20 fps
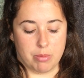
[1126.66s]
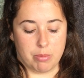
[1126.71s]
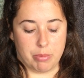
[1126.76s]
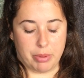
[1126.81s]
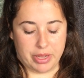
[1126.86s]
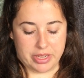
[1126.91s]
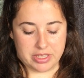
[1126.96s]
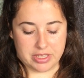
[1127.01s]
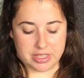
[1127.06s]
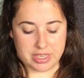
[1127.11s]

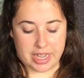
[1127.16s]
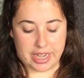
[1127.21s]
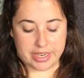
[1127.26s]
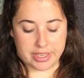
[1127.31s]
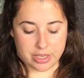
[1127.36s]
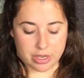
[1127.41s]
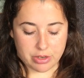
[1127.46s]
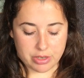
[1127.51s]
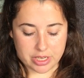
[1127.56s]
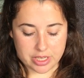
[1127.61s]
But I
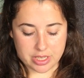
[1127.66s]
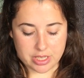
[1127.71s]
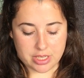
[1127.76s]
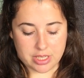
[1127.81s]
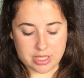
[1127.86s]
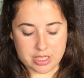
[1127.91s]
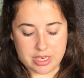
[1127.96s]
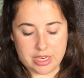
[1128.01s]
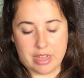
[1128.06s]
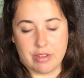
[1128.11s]

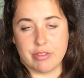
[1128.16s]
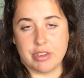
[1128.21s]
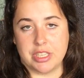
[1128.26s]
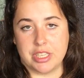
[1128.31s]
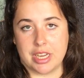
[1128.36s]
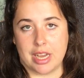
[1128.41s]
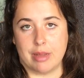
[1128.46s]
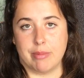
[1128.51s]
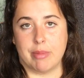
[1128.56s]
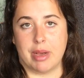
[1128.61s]
noticed that every
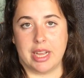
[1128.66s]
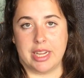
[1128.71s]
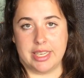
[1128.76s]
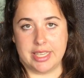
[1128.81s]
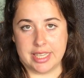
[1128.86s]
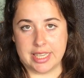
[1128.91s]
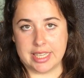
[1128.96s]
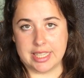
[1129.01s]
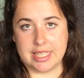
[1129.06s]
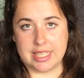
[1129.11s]
time I
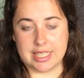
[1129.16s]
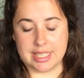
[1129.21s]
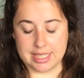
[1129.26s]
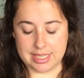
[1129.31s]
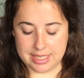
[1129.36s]
knit,